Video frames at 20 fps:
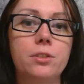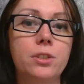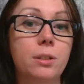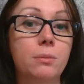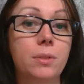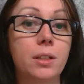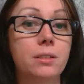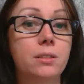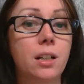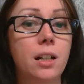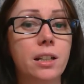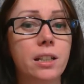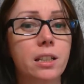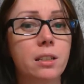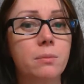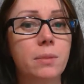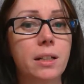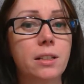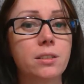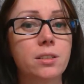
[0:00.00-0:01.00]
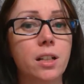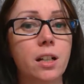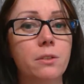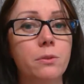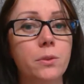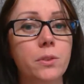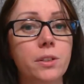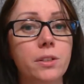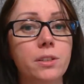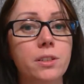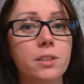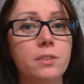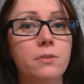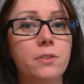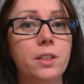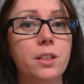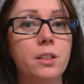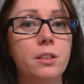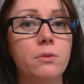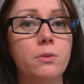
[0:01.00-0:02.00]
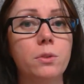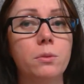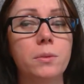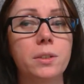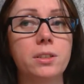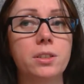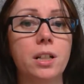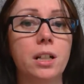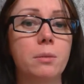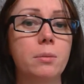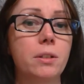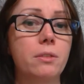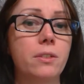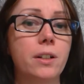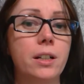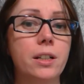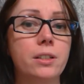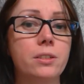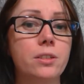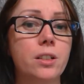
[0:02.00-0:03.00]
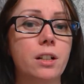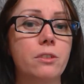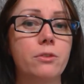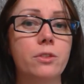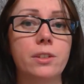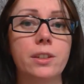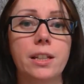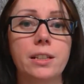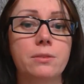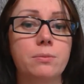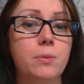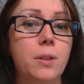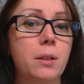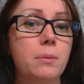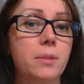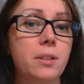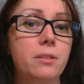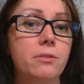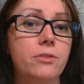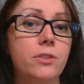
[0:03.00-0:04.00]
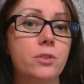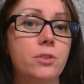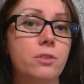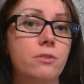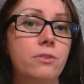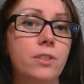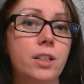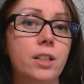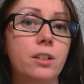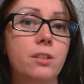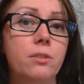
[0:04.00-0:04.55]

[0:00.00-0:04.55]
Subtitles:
I'm not talking about software in this video. If you want me to talk about writing software, that's probably a future video.